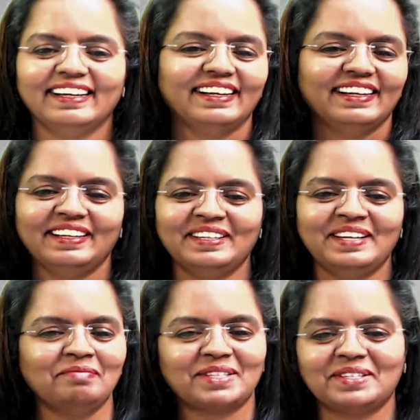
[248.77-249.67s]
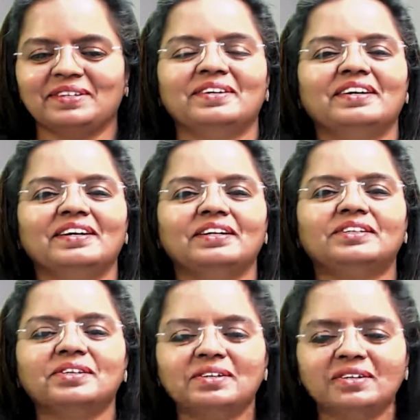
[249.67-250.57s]
Number two, do
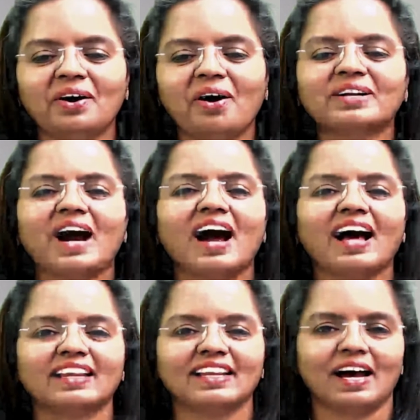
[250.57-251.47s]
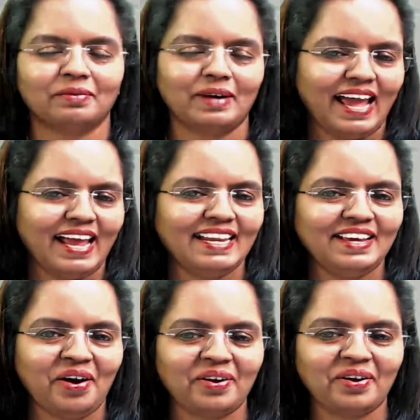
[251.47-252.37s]
not allow any
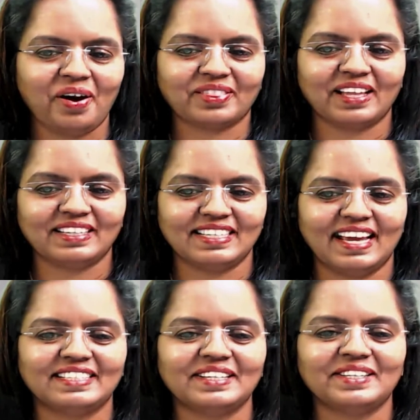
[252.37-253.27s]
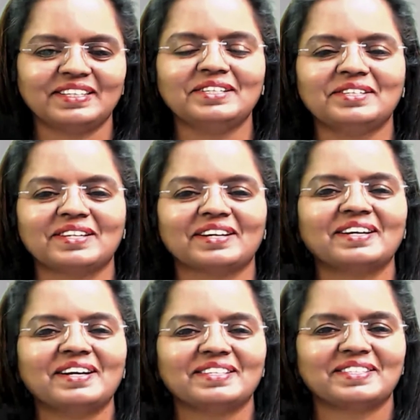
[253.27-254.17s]
unauthenticated user
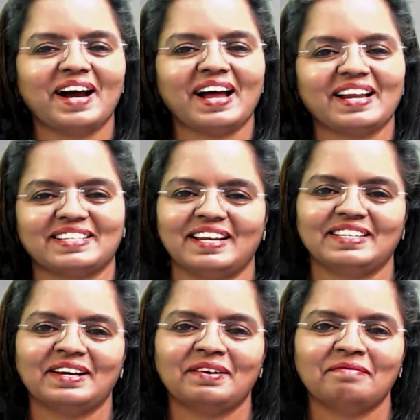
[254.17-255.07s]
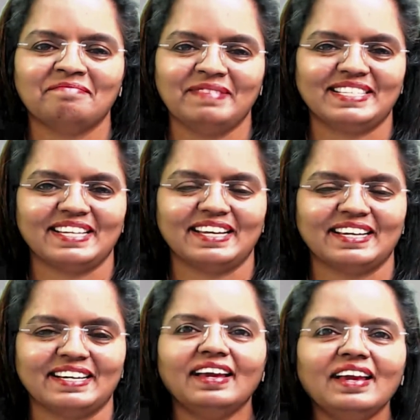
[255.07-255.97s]
to attend meeting.
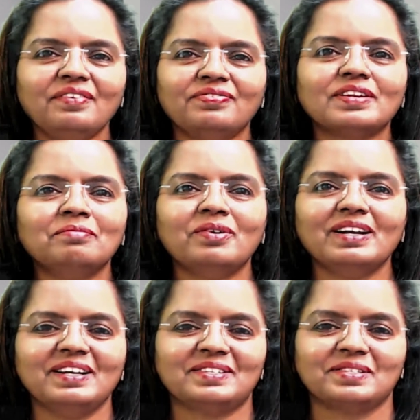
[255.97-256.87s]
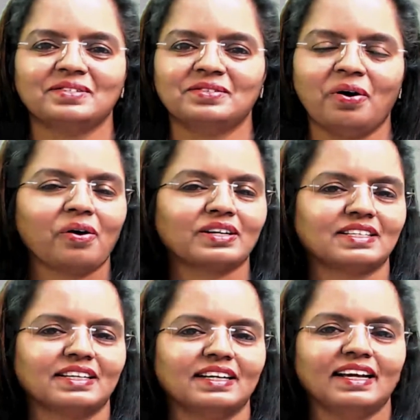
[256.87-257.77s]
If someone is not
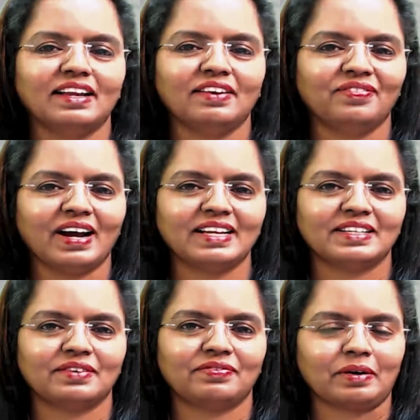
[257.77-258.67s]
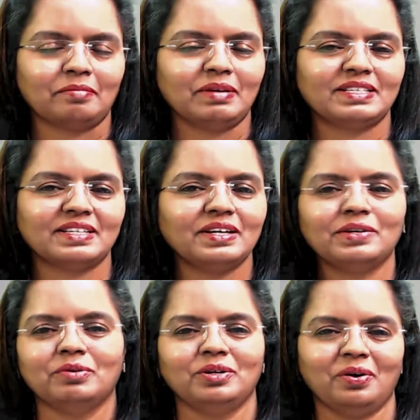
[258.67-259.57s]
invited for a meeting, you would
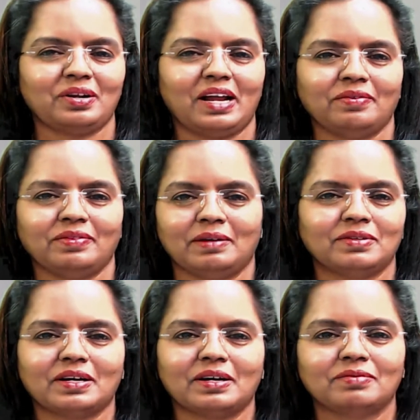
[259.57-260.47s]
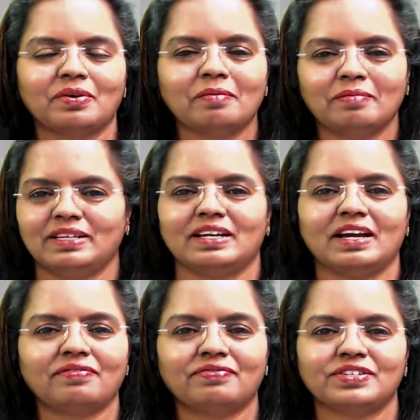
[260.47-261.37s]
not allow them to come to a meeting,
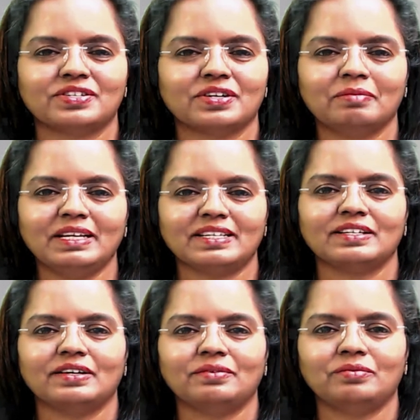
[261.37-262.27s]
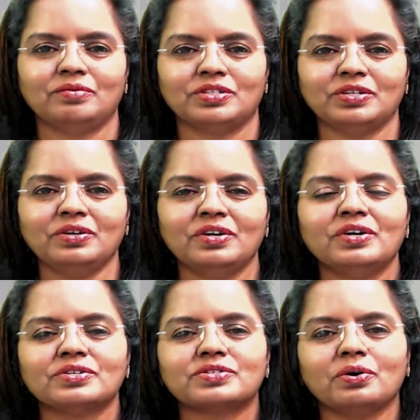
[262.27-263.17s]
official meeting, would you?
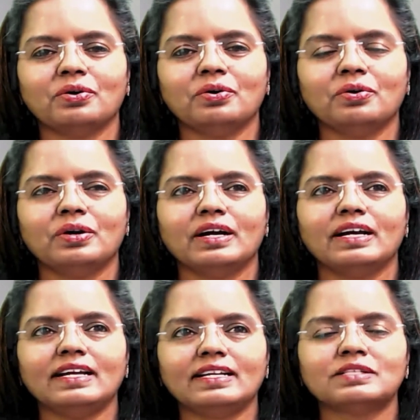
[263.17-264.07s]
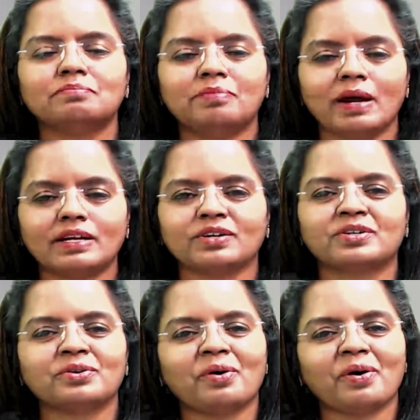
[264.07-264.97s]
So it is better to
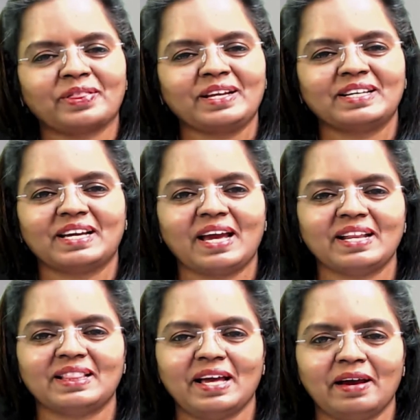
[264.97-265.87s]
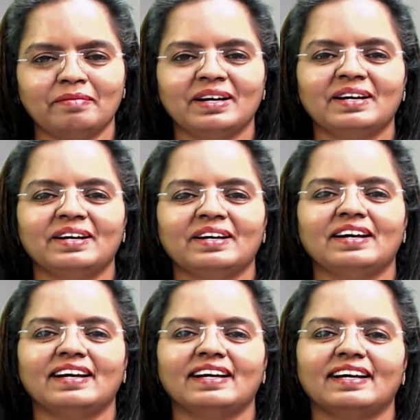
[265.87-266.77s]
authenticate them
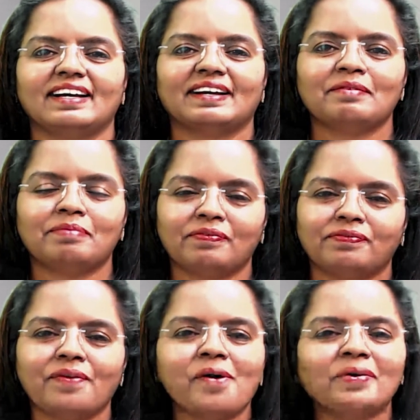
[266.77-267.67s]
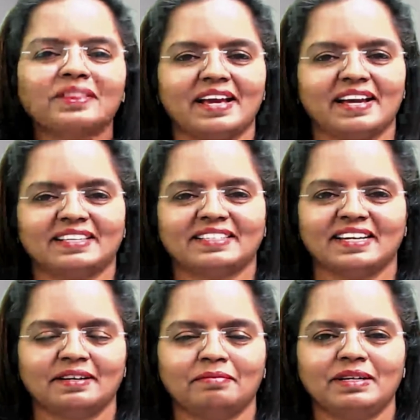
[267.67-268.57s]
before they attend a
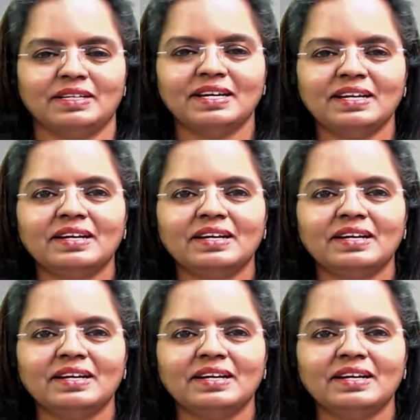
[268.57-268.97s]
meeting.